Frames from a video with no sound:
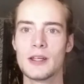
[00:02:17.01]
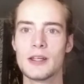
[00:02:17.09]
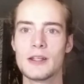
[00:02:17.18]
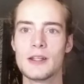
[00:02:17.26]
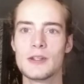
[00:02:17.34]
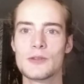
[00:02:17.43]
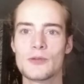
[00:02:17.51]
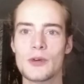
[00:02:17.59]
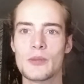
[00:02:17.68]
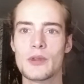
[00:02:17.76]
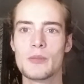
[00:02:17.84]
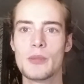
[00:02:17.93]
It is
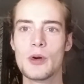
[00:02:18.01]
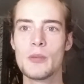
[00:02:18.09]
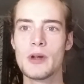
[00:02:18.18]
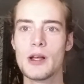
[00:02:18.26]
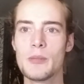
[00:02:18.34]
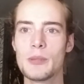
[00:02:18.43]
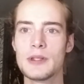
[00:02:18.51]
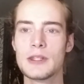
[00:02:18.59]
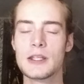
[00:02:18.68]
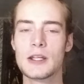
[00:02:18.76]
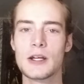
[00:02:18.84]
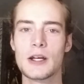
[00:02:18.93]
from the Burma
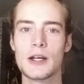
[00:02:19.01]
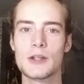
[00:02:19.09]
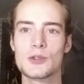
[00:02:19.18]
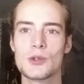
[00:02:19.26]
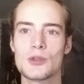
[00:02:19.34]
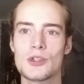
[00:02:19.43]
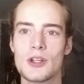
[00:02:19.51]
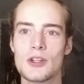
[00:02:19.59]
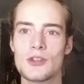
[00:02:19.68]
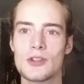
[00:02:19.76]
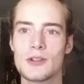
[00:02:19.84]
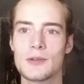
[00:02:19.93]
Pitaka
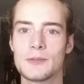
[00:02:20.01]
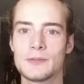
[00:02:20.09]
Association.